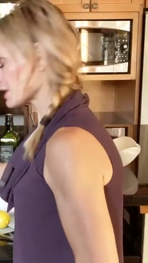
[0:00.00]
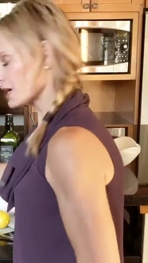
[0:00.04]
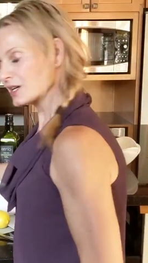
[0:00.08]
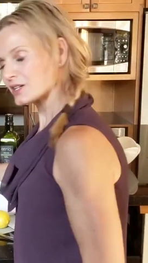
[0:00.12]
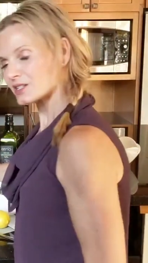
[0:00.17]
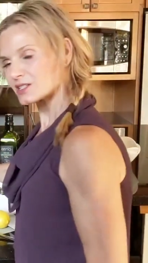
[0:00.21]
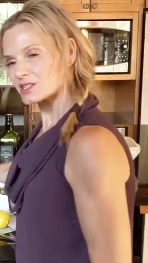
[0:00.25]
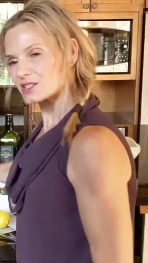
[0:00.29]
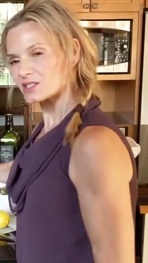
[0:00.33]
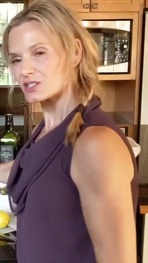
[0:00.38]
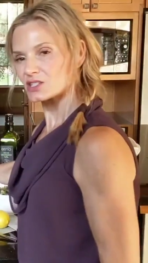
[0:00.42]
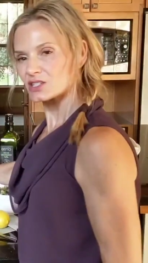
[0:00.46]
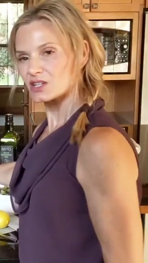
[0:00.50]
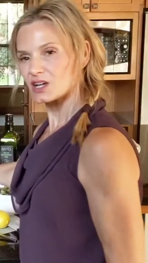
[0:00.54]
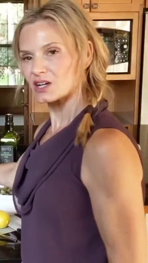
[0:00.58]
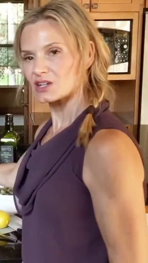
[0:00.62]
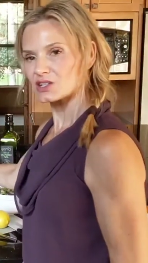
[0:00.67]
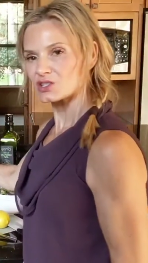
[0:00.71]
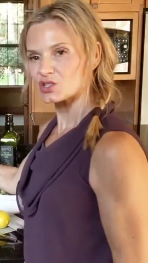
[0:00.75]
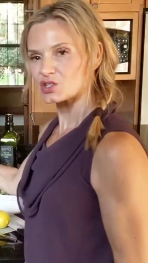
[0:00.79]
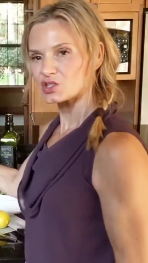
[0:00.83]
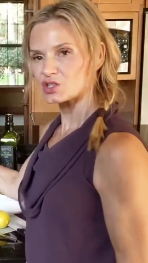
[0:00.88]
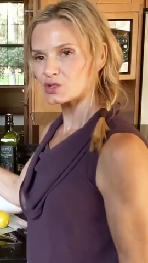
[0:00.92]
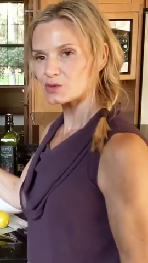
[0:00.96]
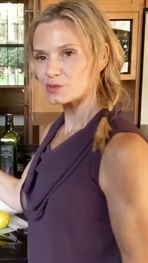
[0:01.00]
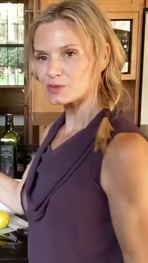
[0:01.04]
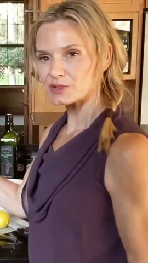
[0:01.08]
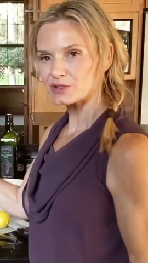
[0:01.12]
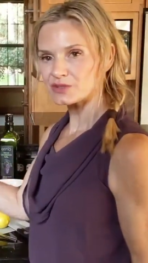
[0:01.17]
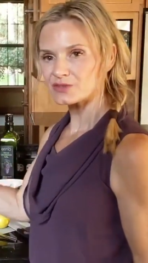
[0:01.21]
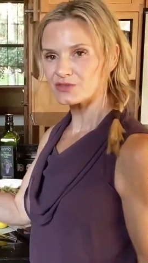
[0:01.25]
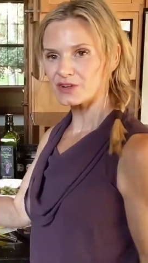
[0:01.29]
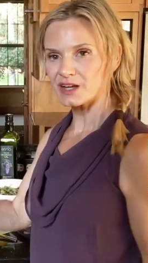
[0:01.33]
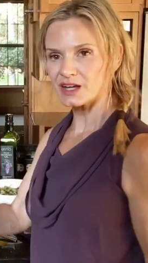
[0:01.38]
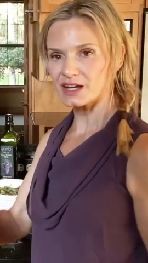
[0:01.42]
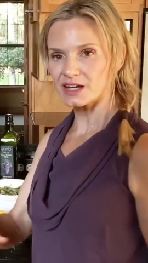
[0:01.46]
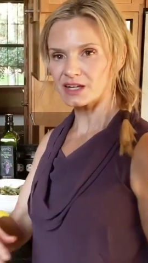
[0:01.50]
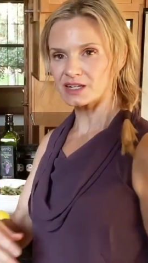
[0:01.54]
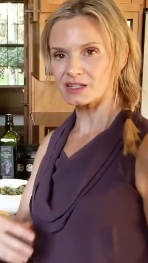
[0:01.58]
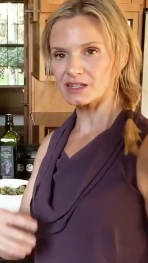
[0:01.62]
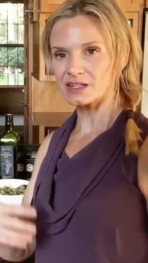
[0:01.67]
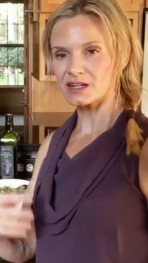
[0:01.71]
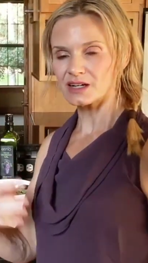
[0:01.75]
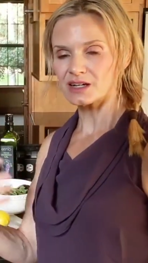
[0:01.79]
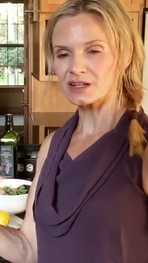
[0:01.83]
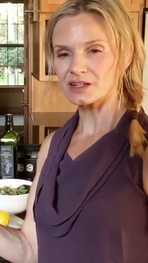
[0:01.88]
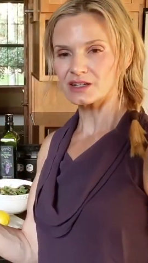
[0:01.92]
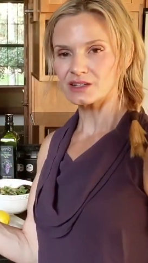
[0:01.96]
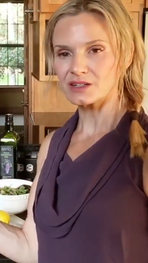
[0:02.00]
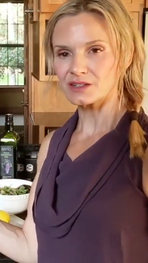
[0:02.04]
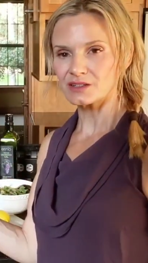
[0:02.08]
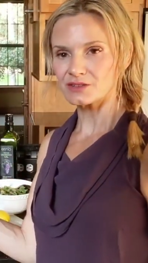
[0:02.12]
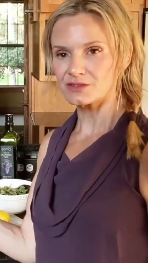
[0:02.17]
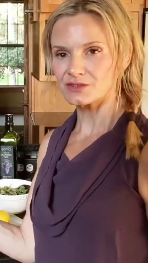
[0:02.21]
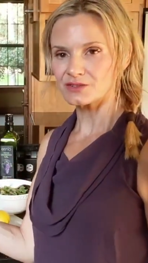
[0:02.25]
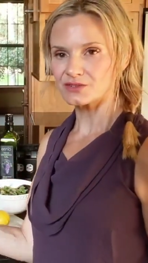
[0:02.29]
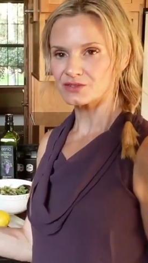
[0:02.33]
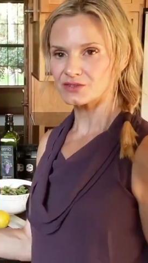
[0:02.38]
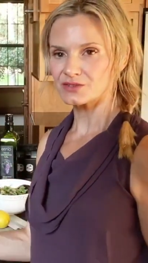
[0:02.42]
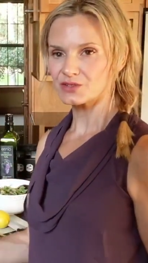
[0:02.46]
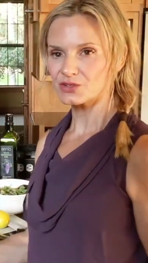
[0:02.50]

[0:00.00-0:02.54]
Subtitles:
not a super fan of